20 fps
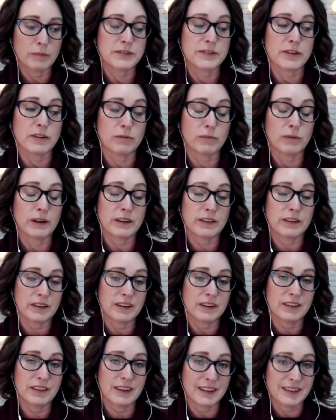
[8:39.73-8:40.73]
So one of
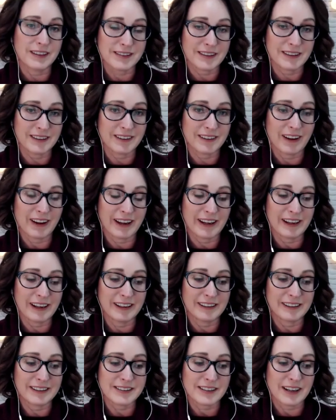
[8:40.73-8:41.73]
the things that
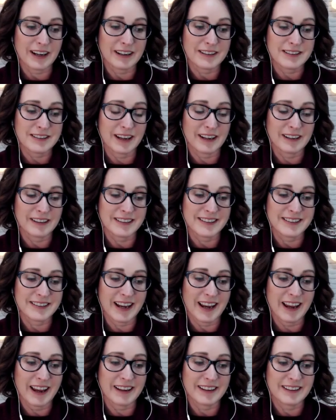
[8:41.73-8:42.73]
I started to
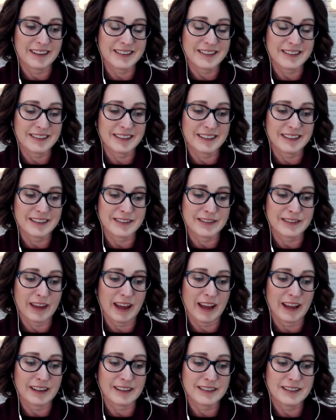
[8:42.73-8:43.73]
understand is
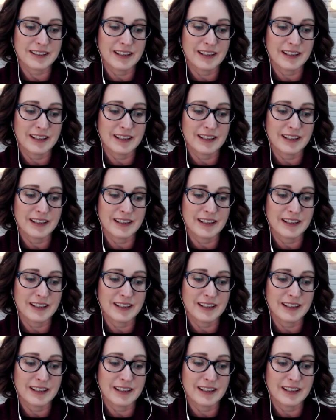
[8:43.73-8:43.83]
that